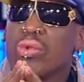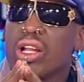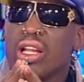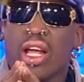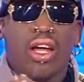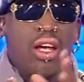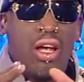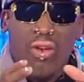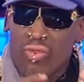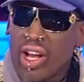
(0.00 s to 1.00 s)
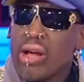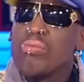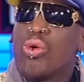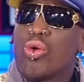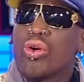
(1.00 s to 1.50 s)
do one thing, and find
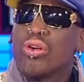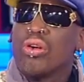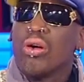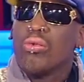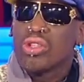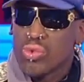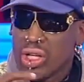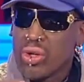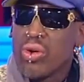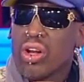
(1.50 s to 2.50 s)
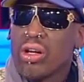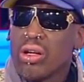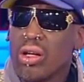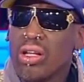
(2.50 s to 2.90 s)
out more what's really going on.